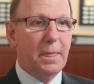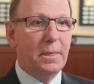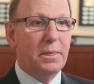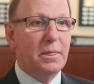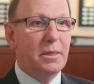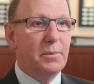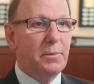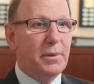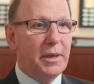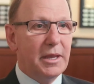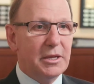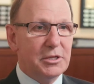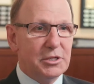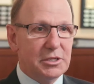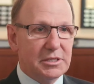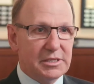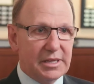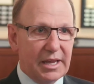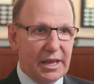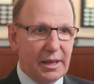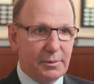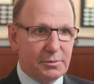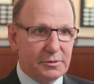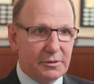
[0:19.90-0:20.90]
The patients
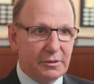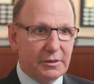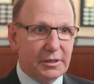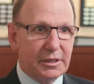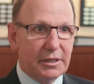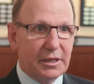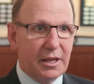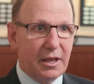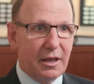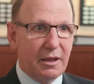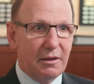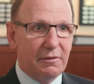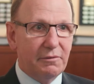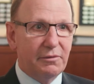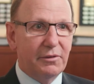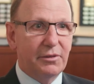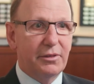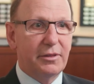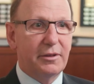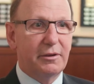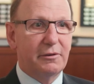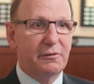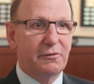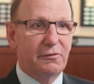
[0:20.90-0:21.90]
absolutely love
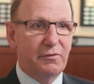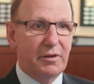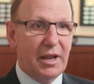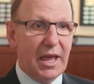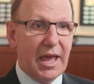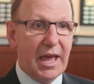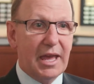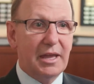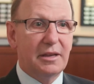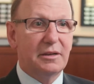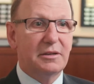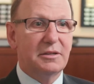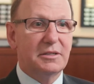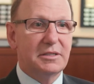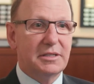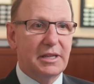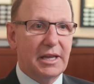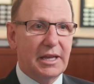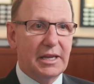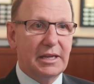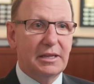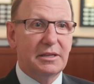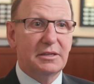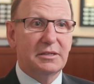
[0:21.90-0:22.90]
their flat,
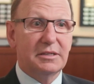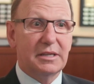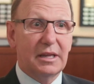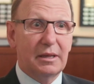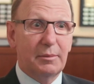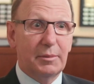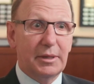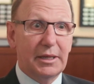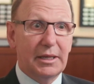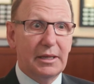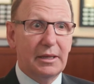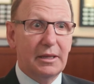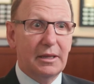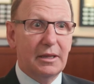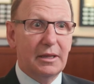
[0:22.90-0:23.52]
tight tummy.